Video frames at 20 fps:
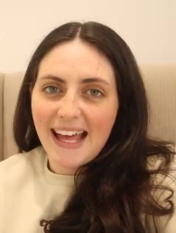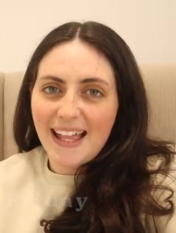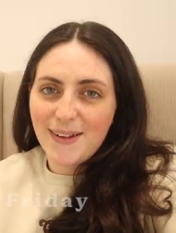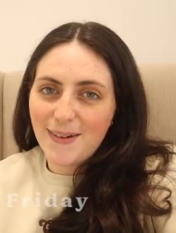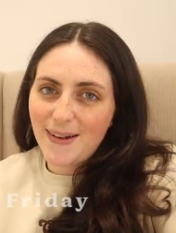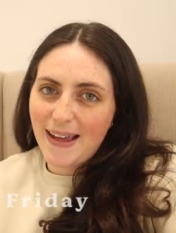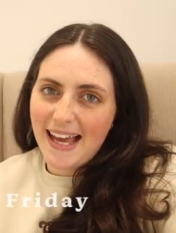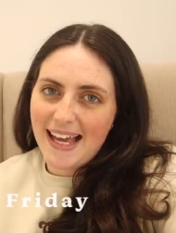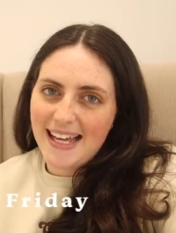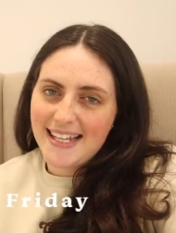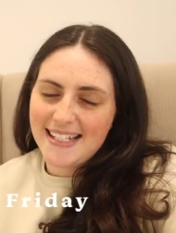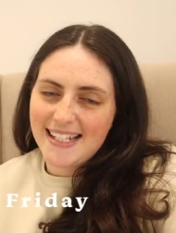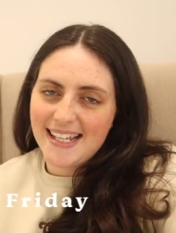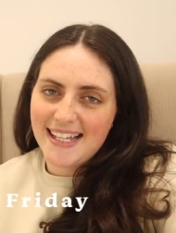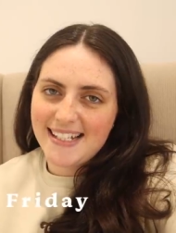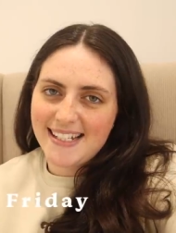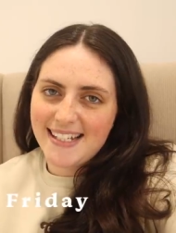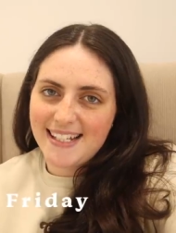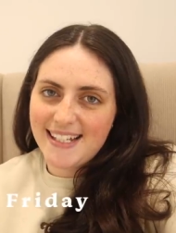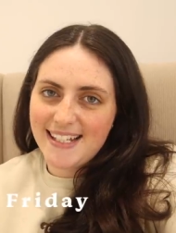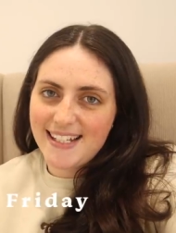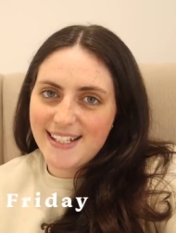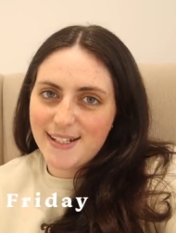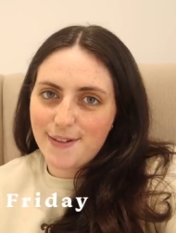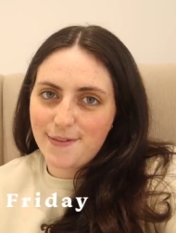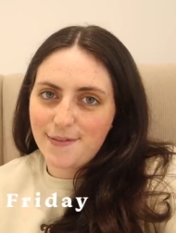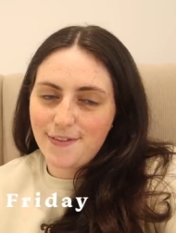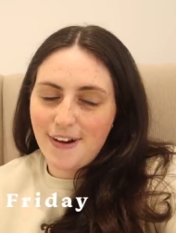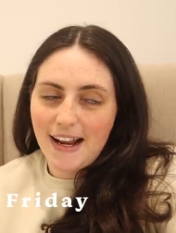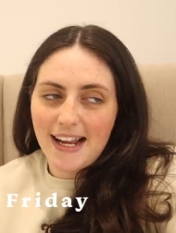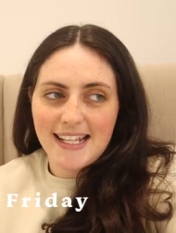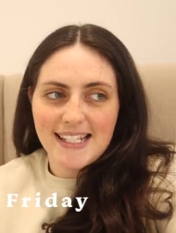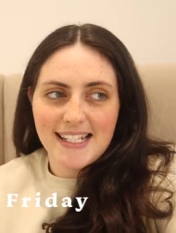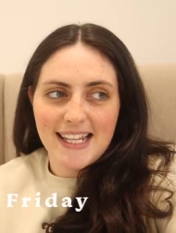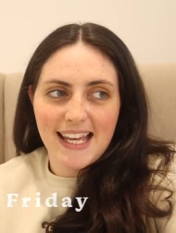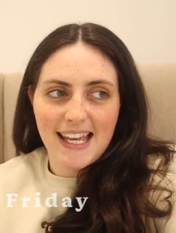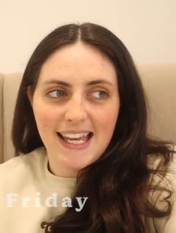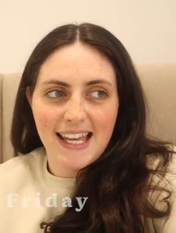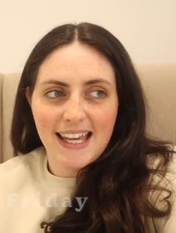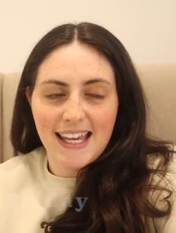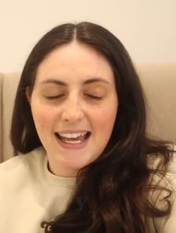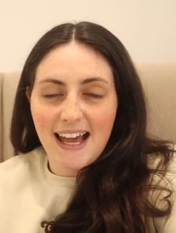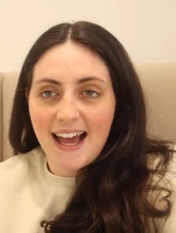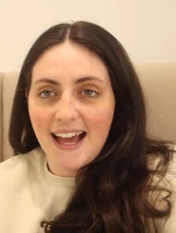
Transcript: Hello guys, it is Friday.